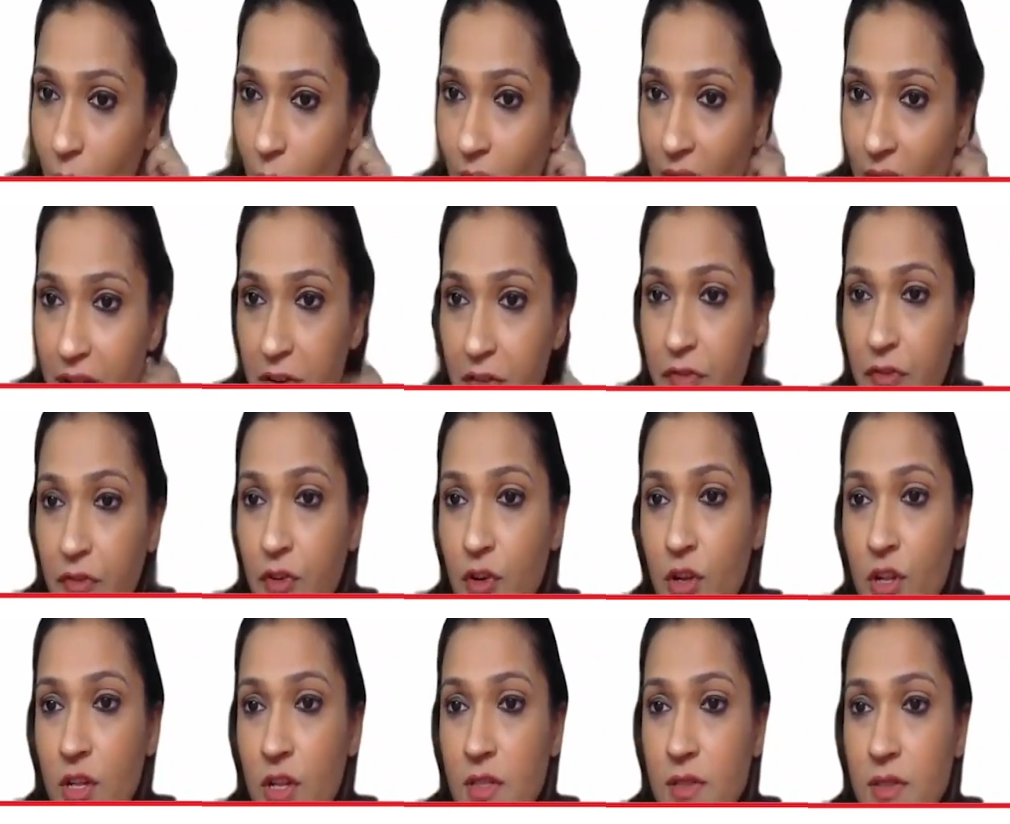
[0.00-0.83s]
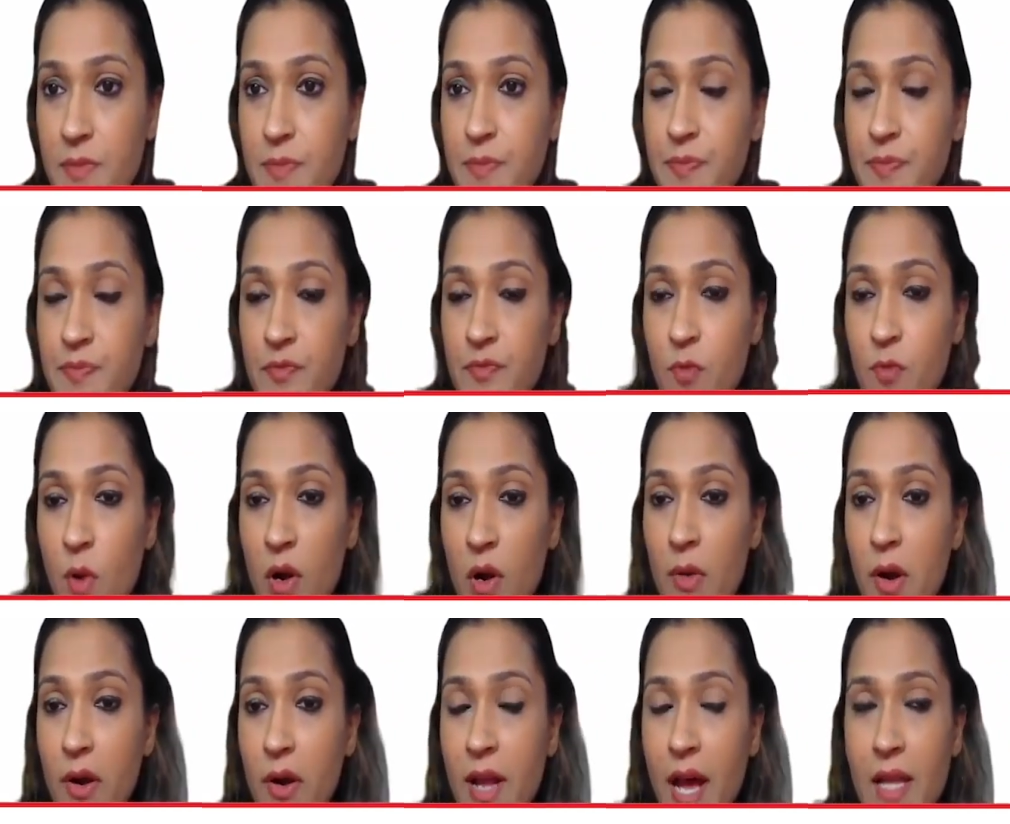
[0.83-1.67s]
Wonderful.
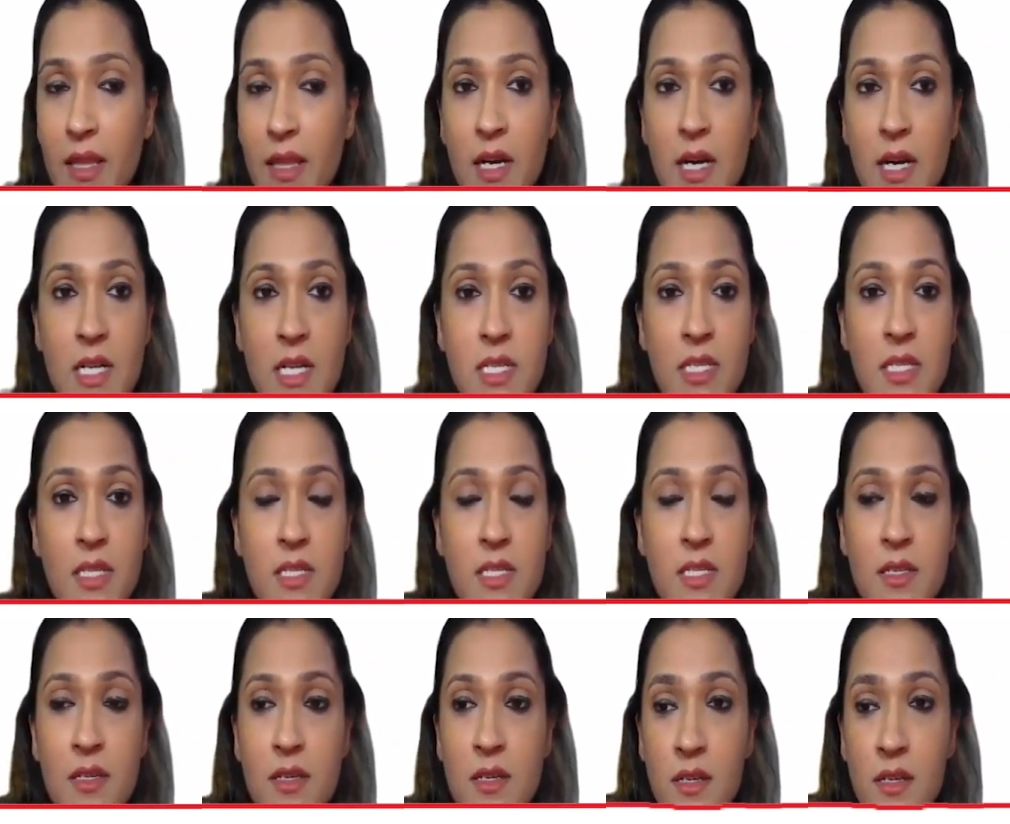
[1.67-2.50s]
What about others?